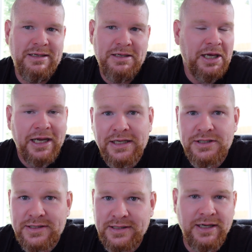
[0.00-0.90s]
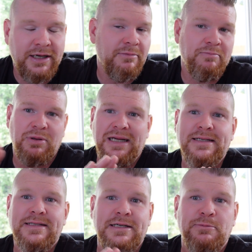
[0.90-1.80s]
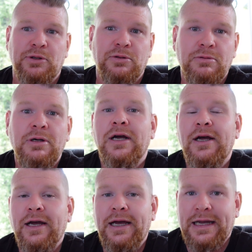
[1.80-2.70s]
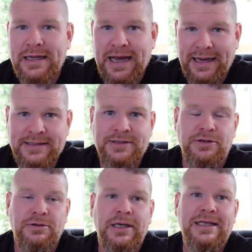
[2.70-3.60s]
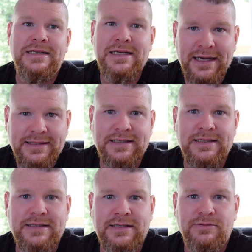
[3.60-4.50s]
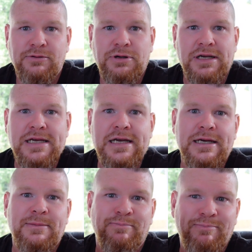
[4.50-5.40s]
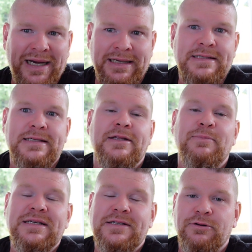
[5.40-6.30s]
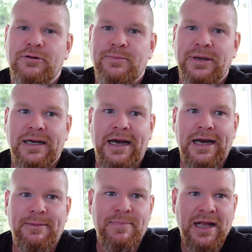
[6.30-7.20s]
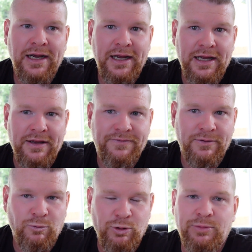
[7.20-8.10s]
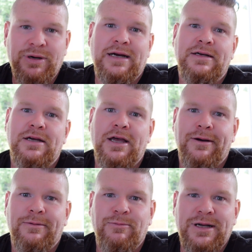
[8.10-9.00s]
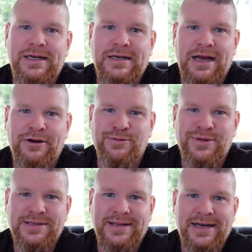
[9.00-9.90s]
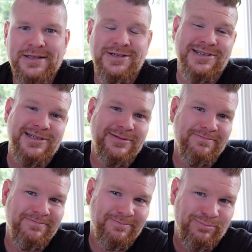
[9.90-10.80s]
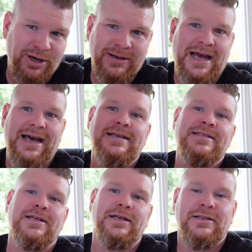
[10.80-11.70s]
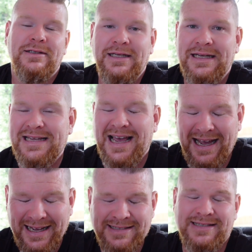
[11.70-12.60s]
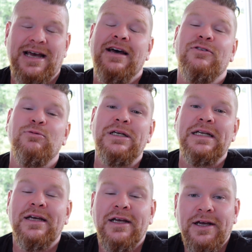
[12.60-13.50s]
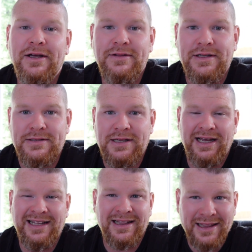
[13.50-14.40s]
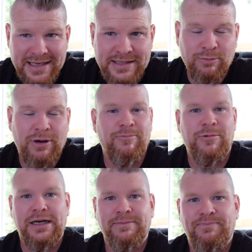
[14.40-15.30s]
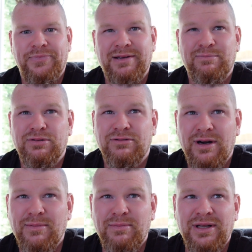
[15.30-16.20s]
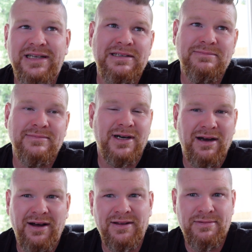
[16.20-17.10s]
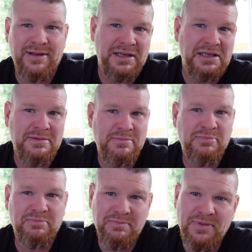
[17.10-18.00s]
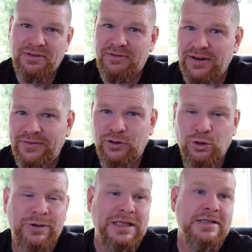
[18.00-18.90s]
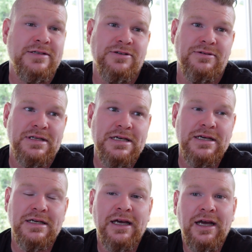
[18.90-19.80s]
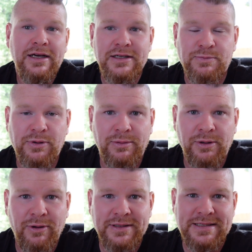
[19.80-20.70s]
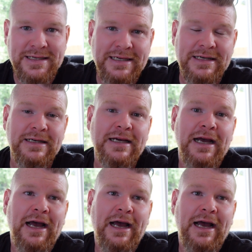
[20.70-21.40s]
He just, plain and simple, he has to. Yes, it is his rookie year, but he's in the best equipment. If Will Brown can go and win in Erebus last year, Brock has to. He has to have a win at least one win. Probably, I think 3 or 4 wins during the year is probably what's needed.